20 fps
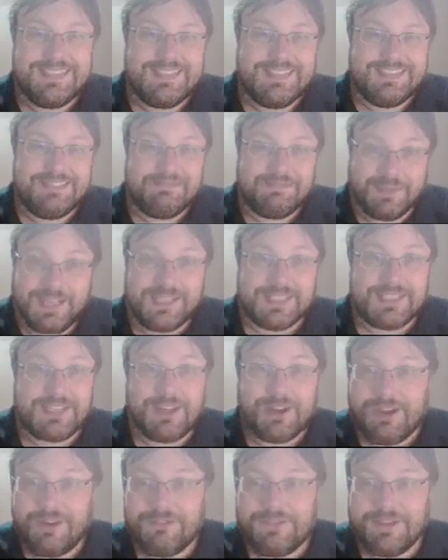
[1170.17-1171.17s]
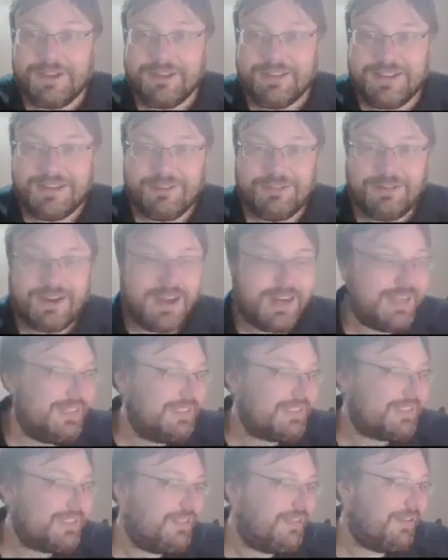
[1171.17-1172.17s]
because of the oil field and the
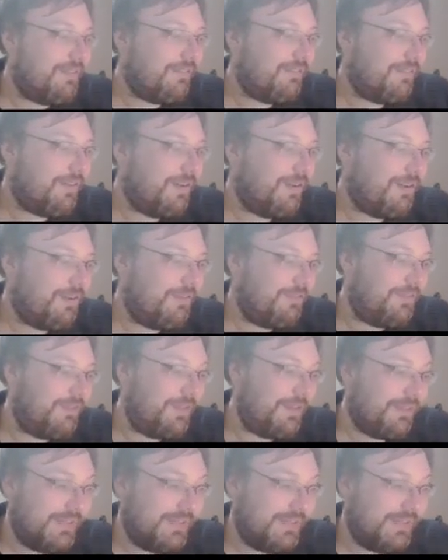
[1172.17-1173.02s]
rockiness of the oil field.